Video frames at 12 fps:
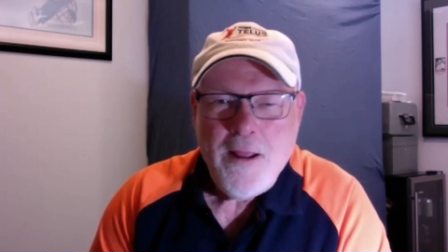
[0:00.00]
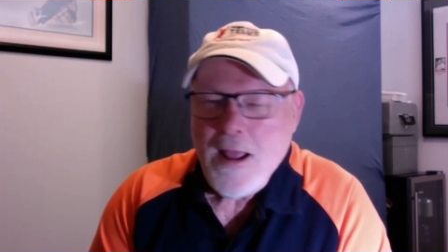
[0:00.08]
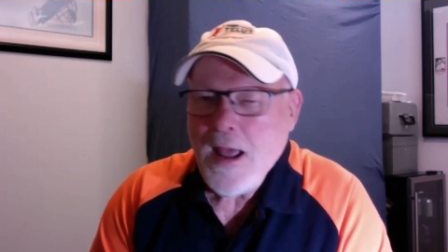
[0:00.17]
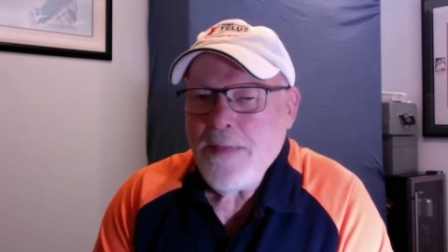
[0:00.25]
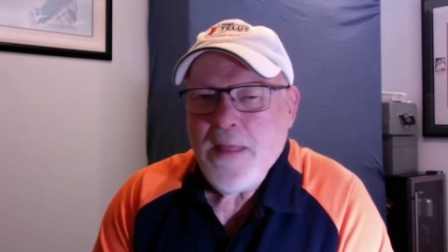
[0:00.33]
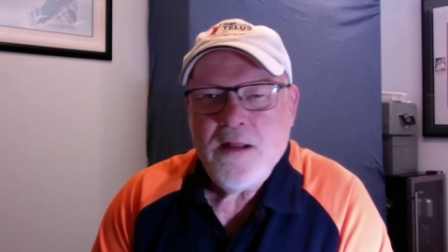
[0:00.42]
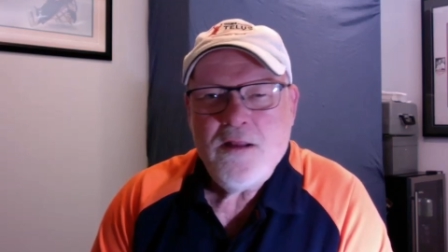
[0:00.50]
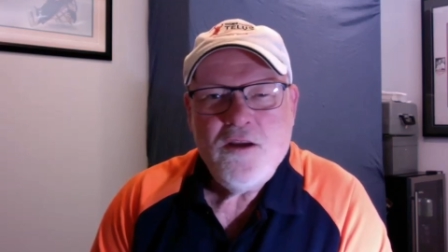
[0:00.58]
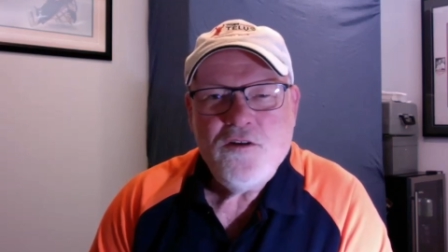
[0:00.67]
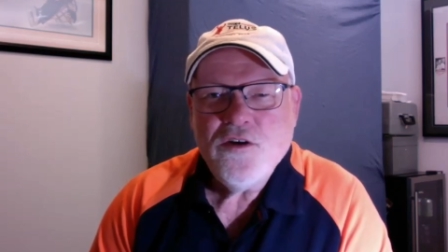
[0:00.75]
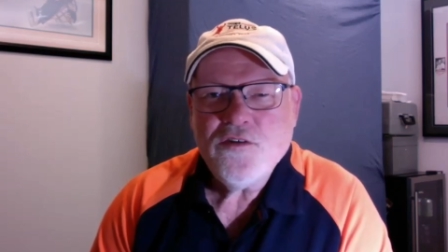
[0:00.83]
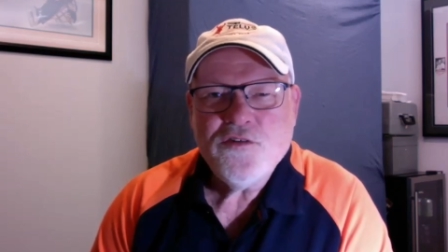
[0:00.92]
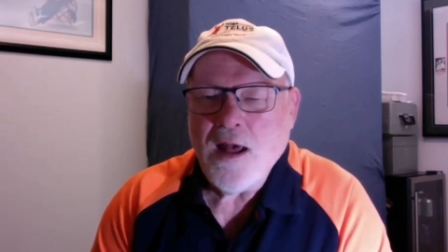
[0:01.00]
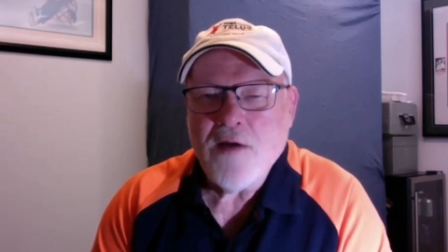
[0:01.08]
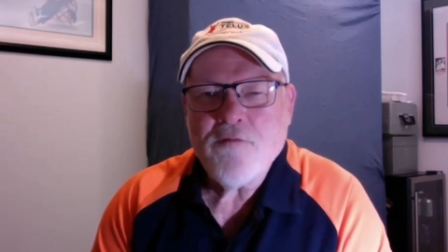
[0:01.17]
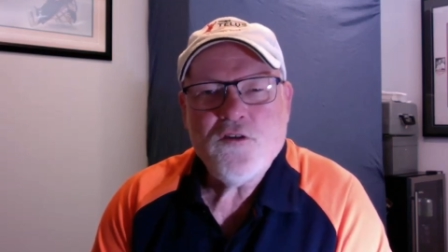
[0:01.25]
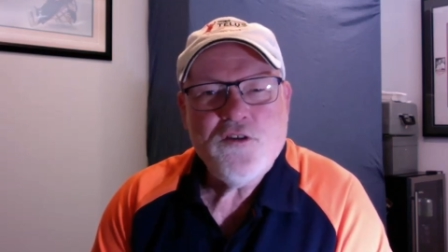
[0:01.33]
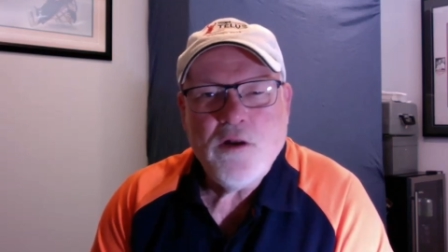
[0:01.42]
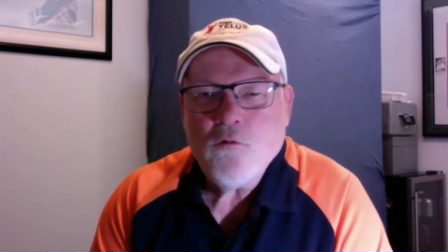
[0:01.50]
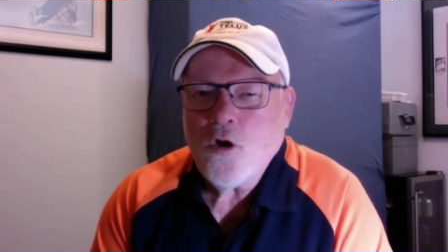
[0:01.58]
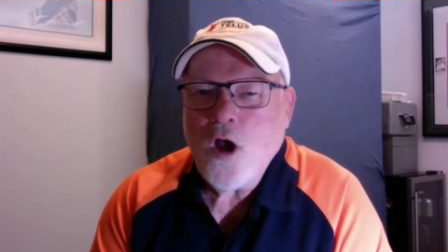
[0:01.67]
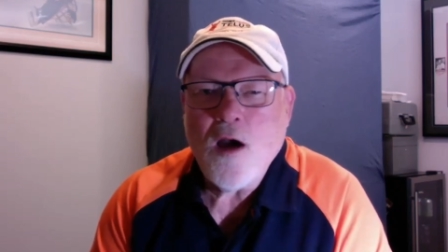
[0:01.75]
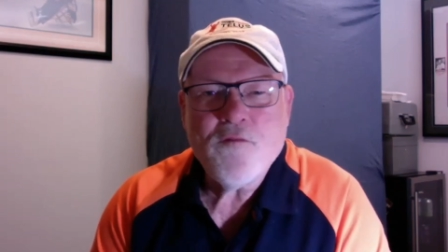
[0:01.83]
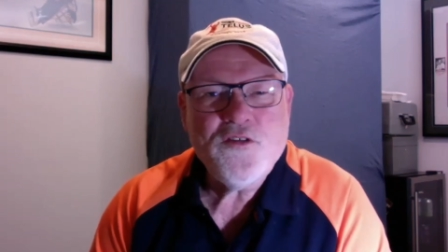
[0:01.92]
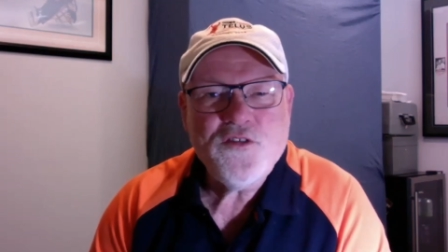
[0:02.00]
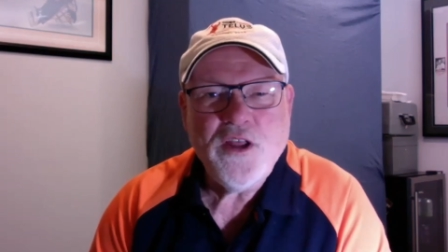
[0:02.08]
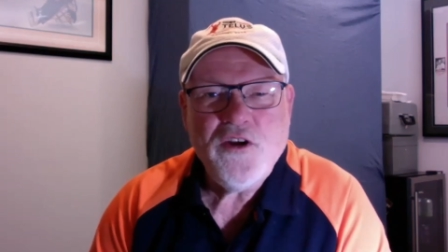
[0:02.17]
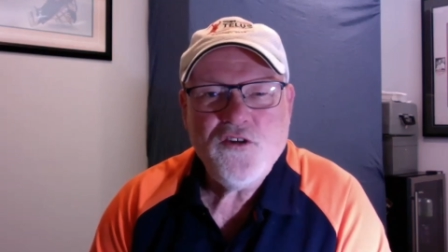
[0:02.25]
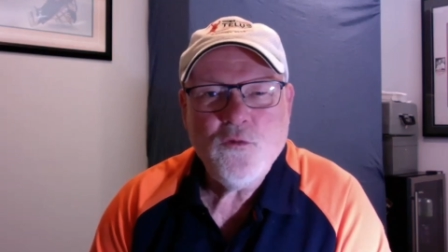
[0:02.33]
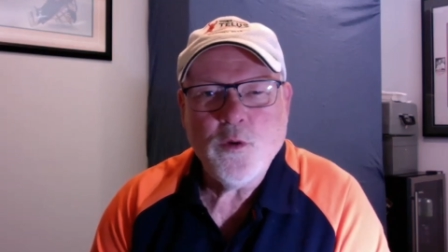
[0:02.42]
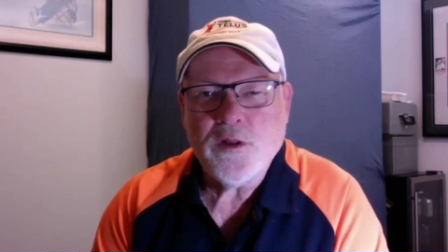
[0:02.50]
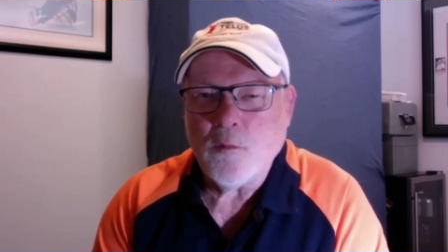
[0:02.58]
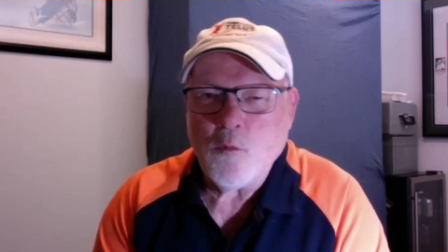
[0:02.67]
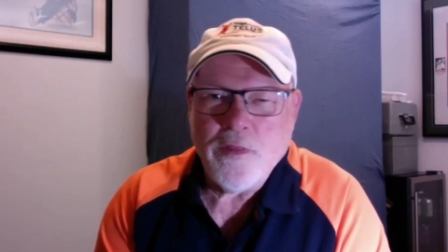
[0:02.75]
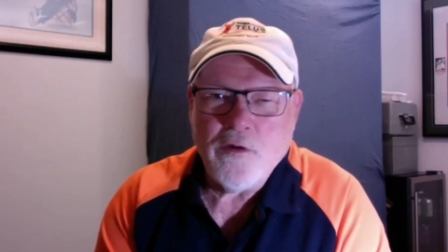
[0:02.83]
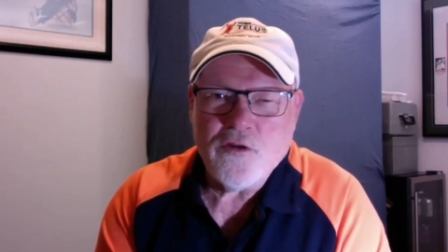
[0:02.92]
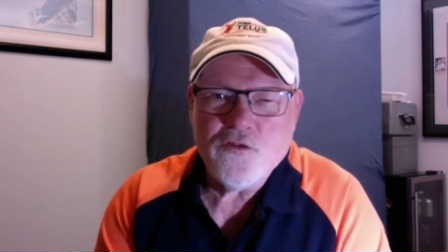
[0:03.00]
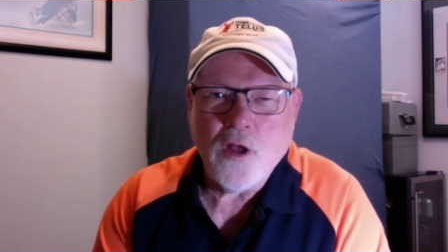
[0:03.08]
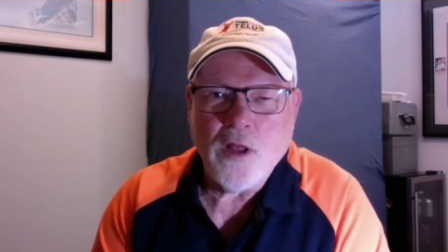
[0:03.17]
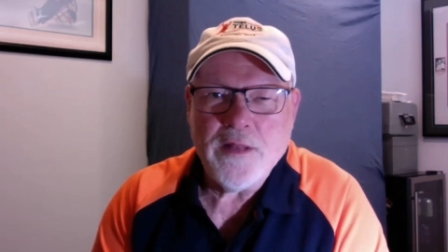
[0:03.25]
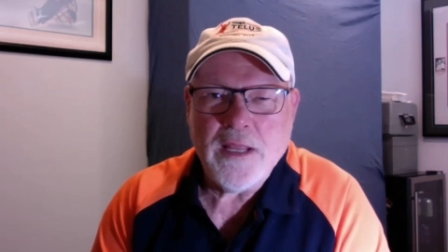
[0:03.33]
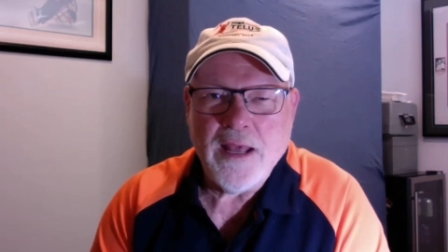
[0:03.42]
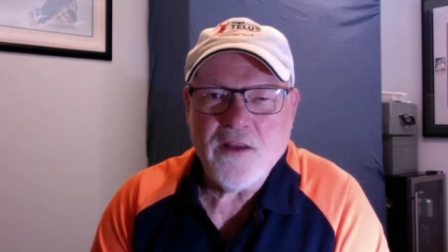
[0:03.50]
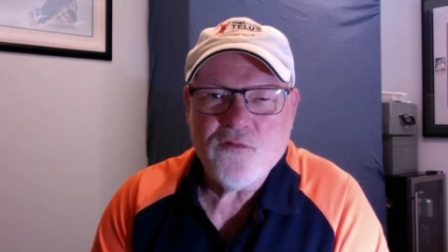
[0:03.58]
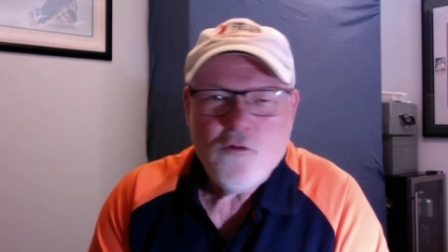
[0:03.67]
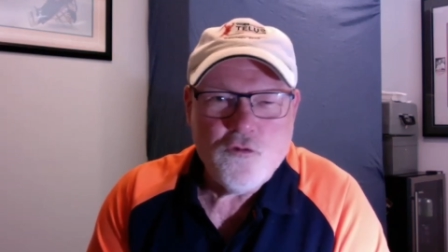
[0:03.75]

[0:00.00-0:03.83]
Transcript: And then you just have a general conversation with them, whether it's on the ice,